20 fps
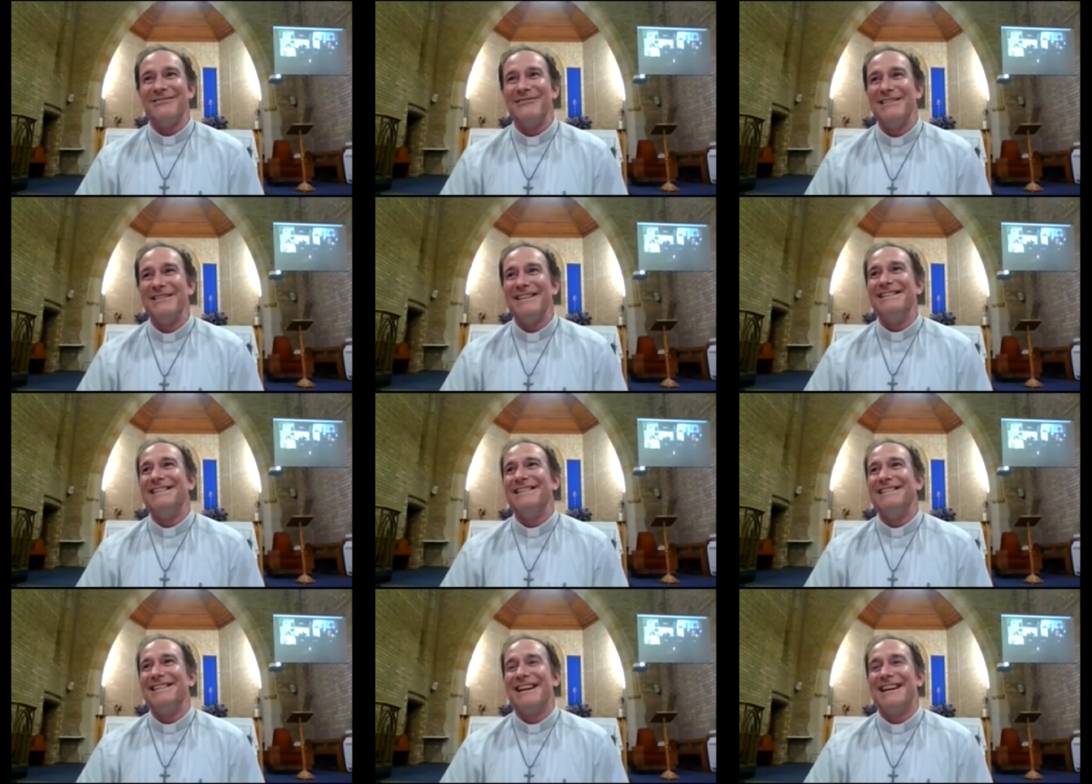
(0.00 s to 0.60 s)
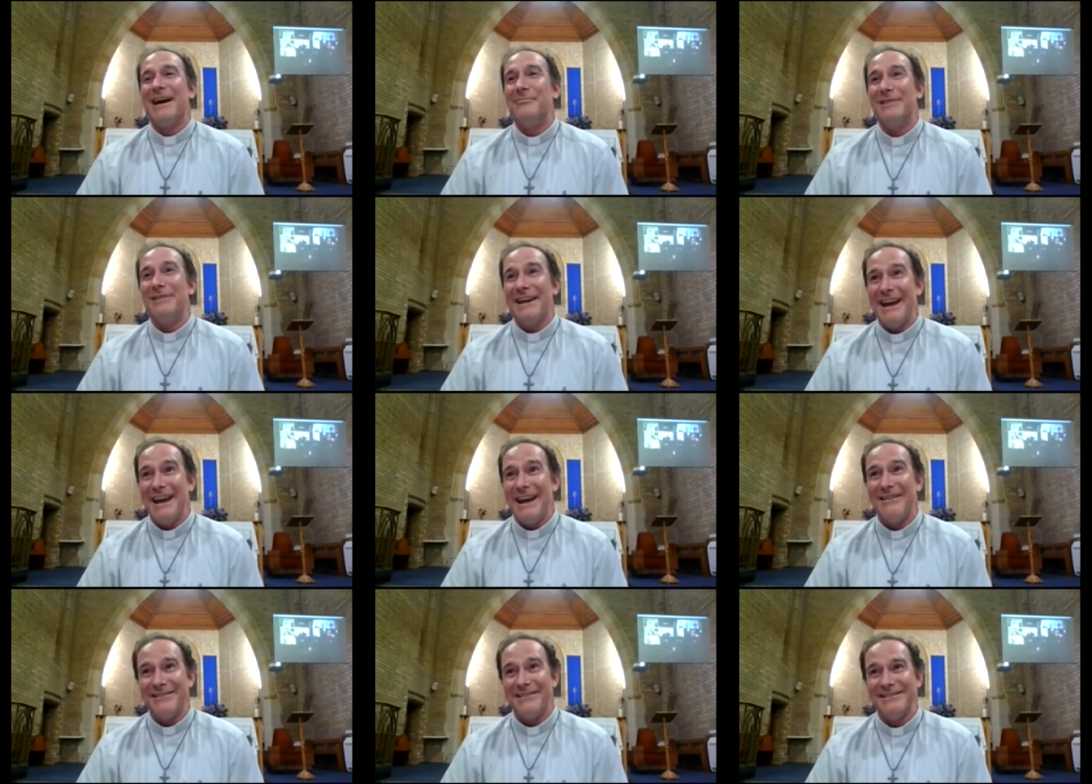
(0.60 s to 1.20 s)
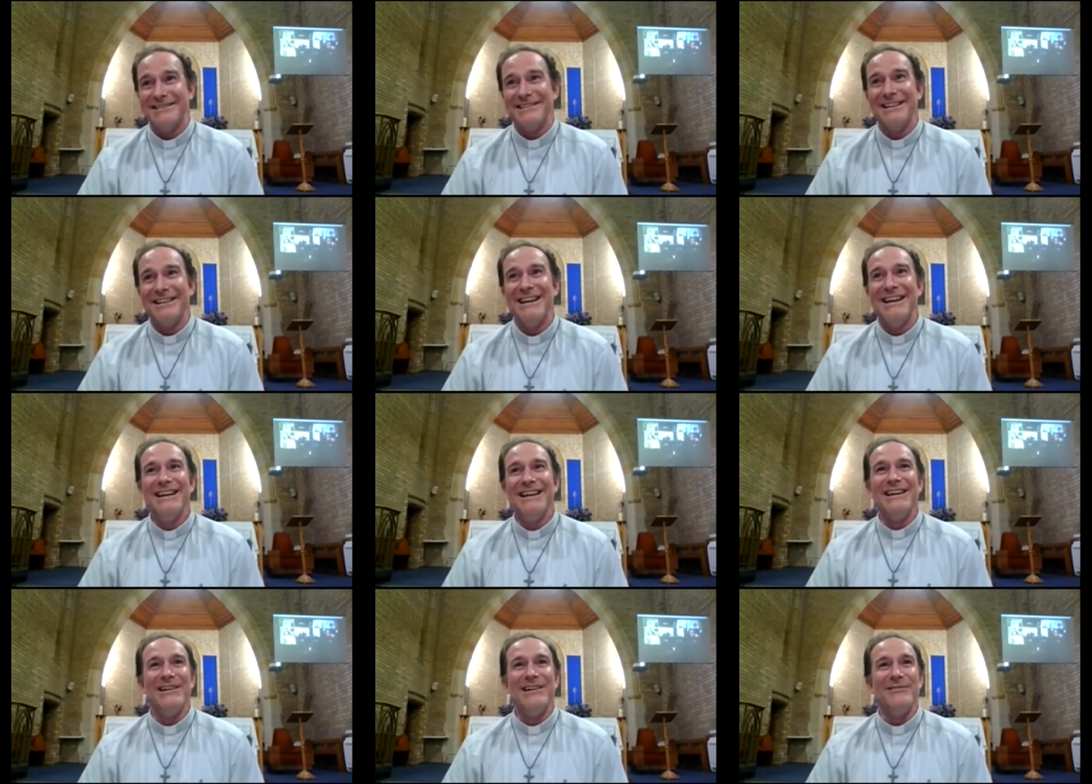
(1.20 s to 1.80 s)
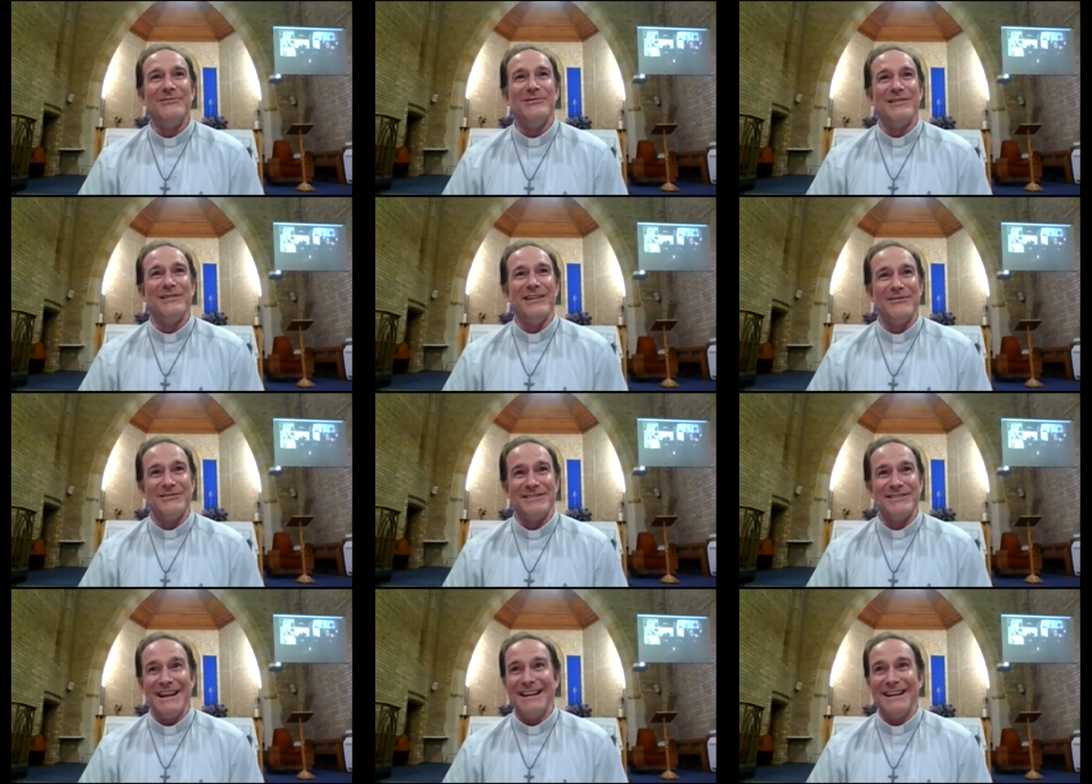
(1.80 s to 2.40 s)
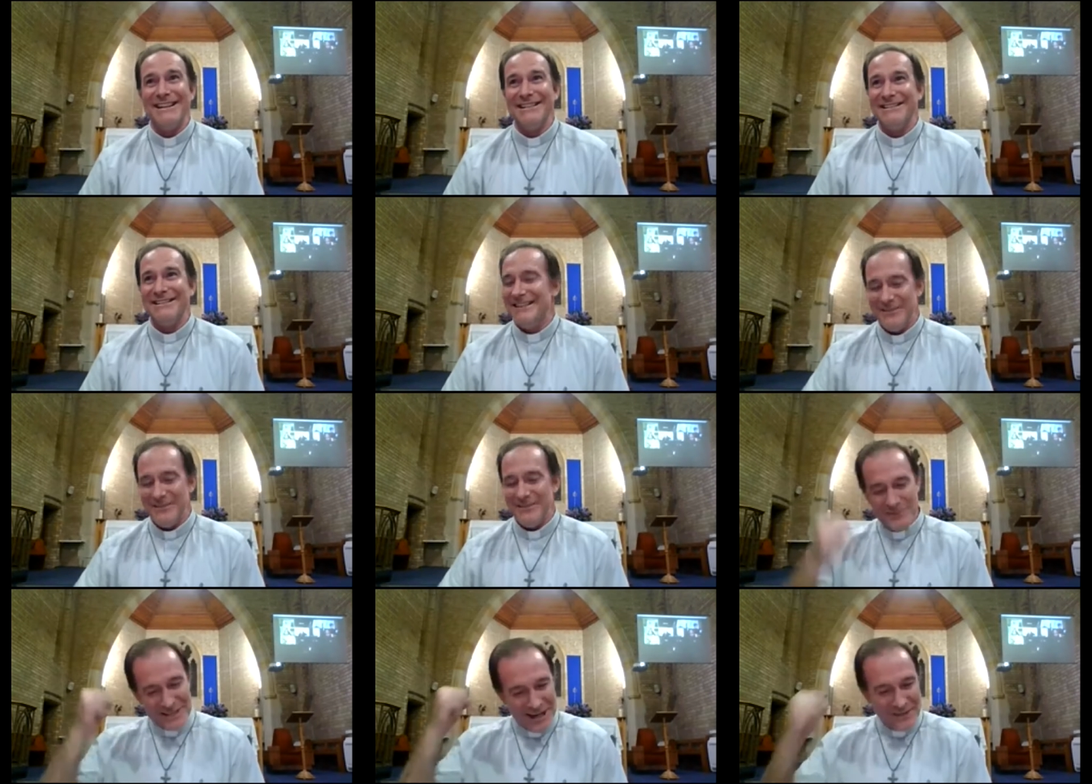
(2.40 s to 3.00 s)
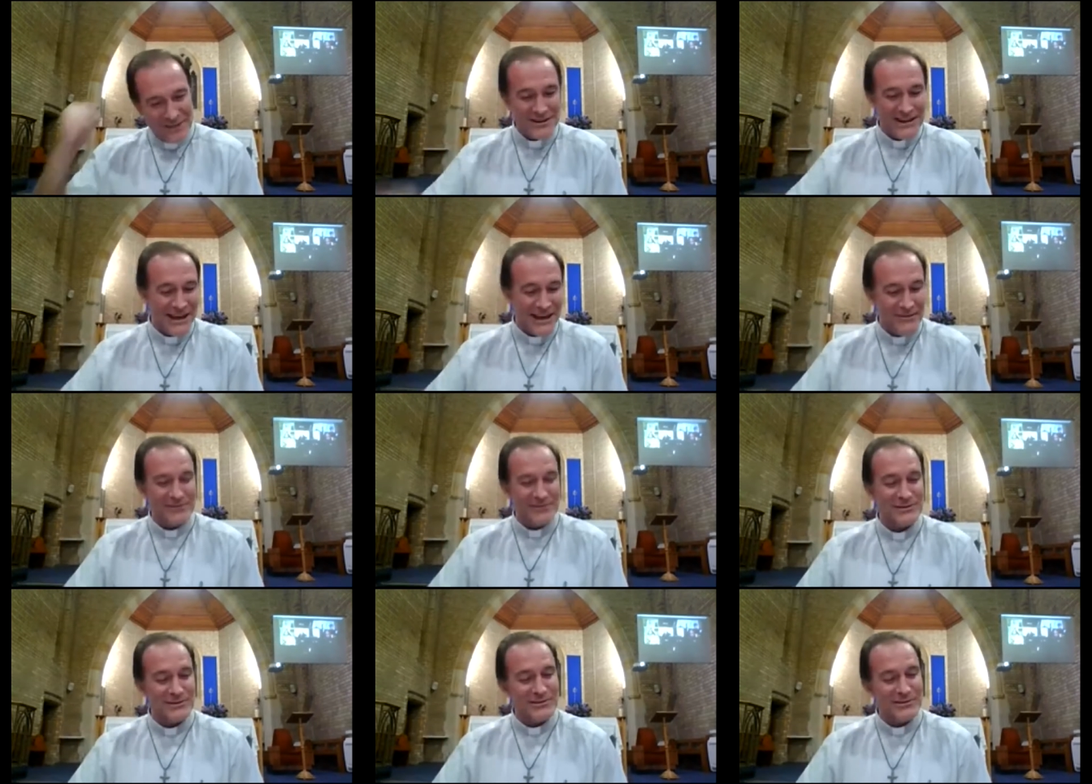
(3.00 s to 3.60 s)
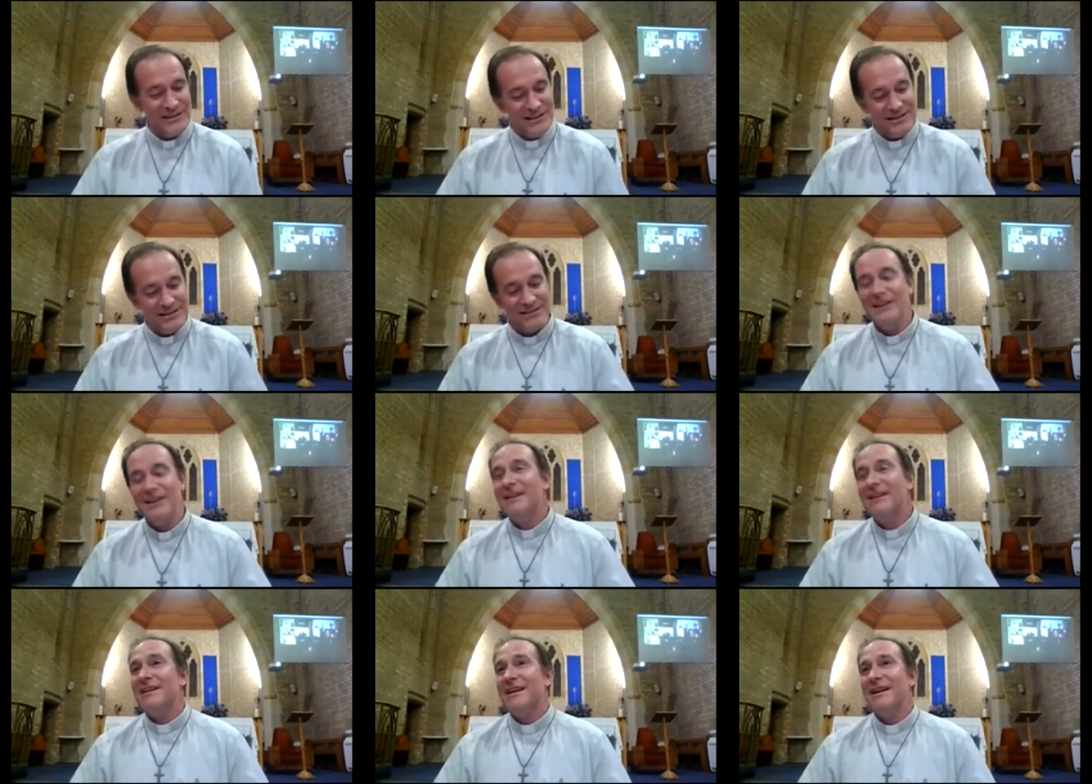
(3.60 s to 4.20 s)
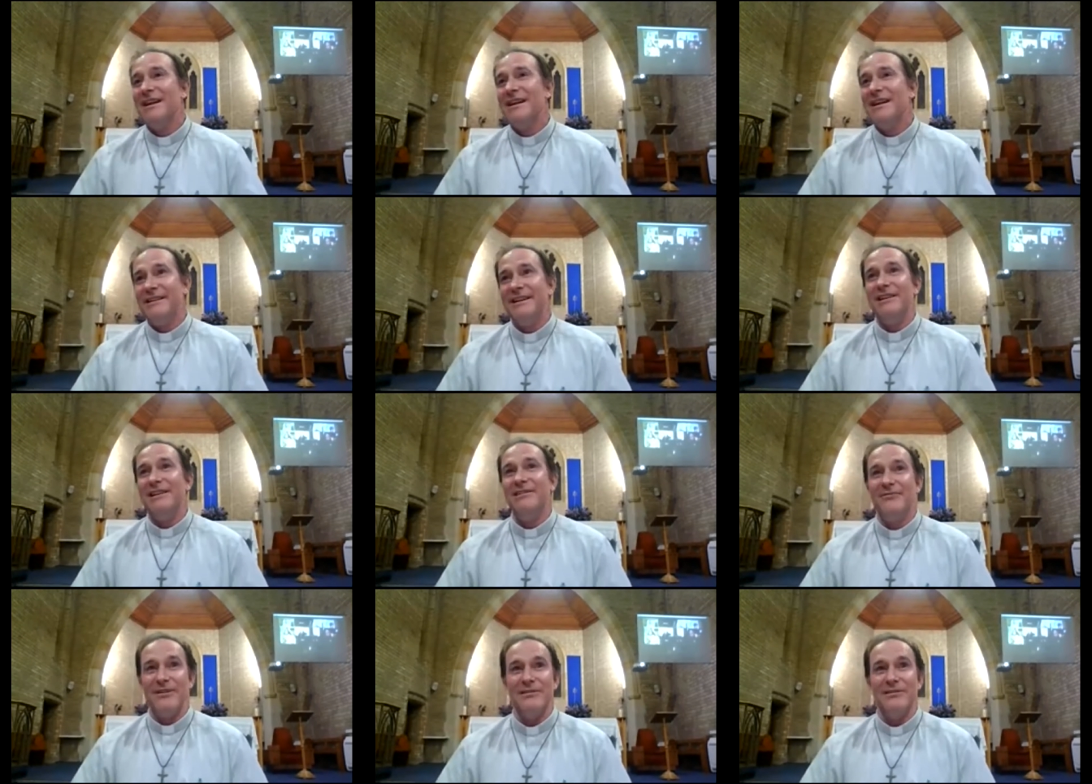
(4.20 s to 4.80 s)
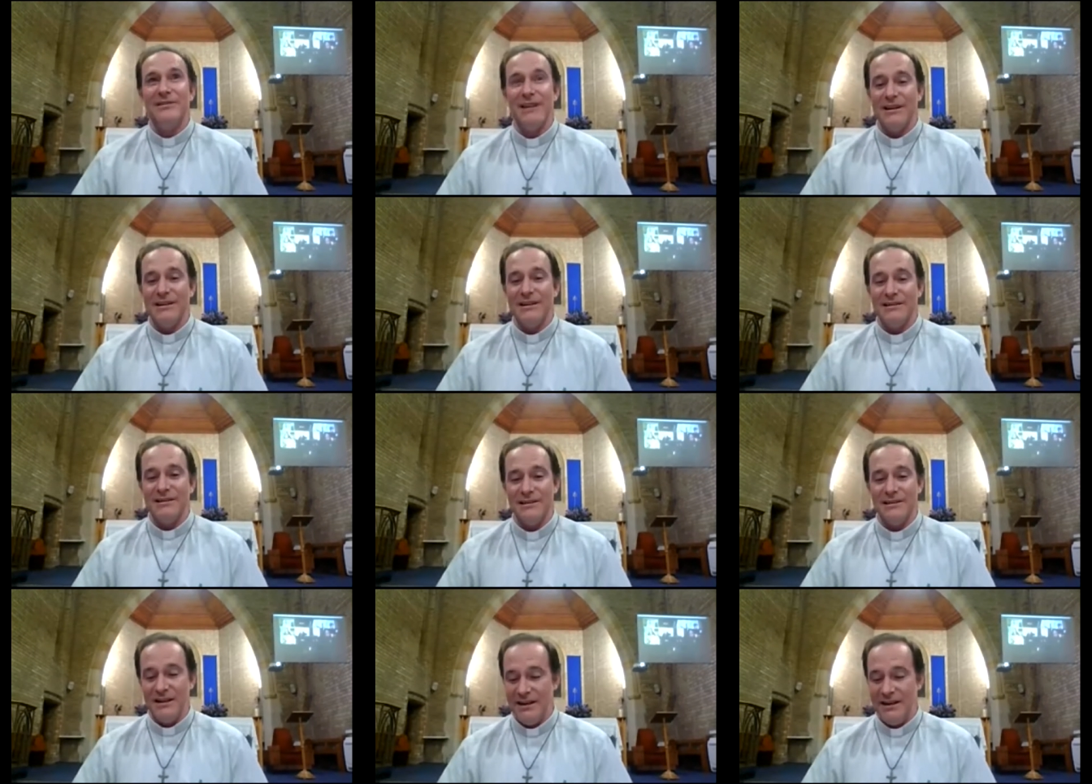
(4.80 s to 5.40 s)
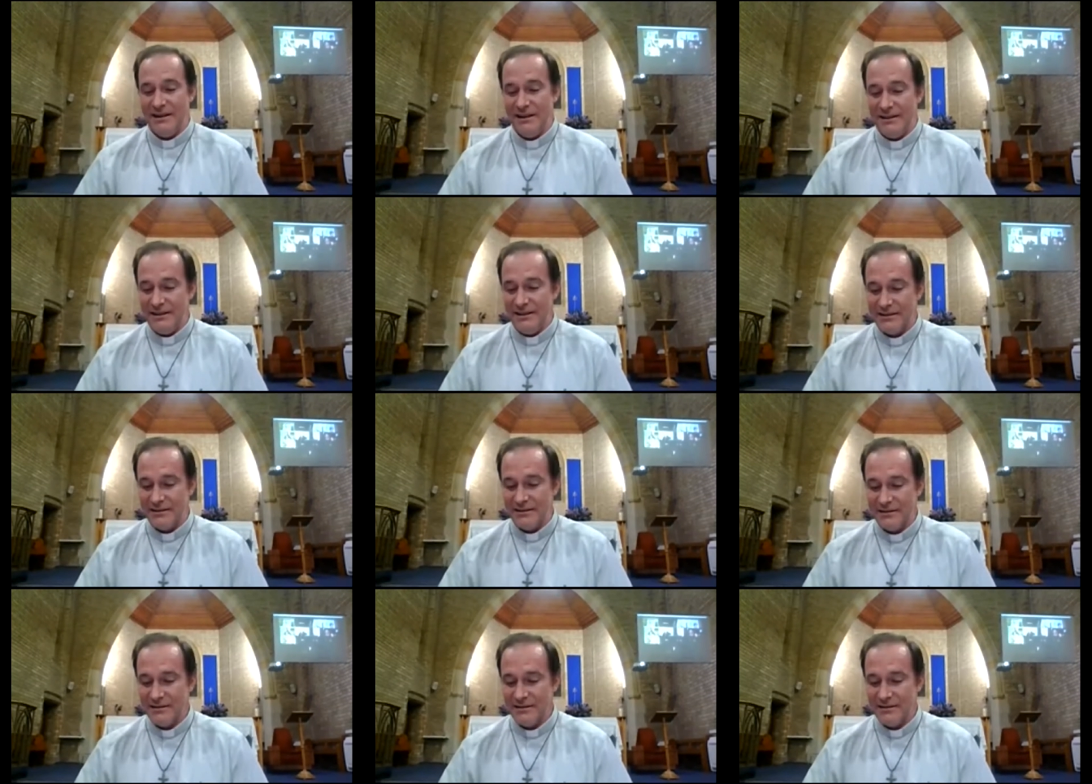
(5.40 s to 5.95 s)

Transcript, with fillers: within a couple of hours of, of saying, I will never, ever do this. And then he fell down and, and he did.